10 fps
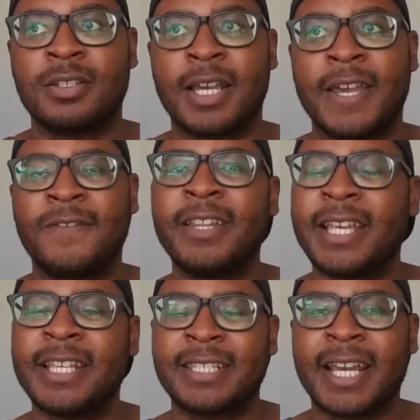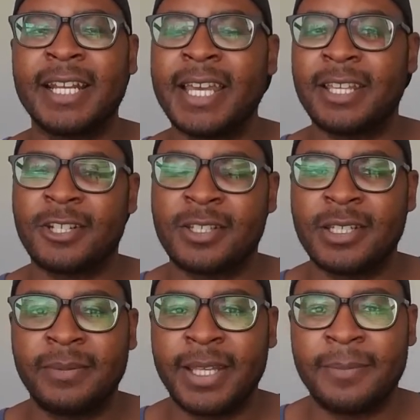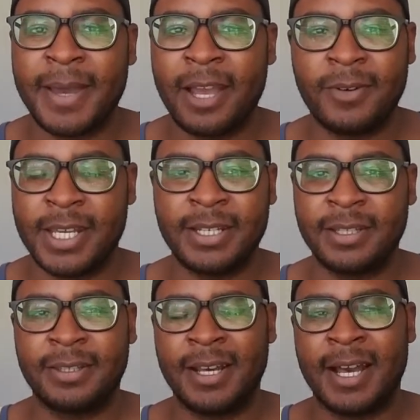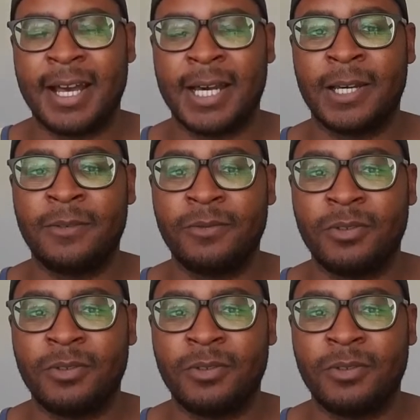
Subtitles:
I feel like it's kind of like Justin Timberlake back when he did the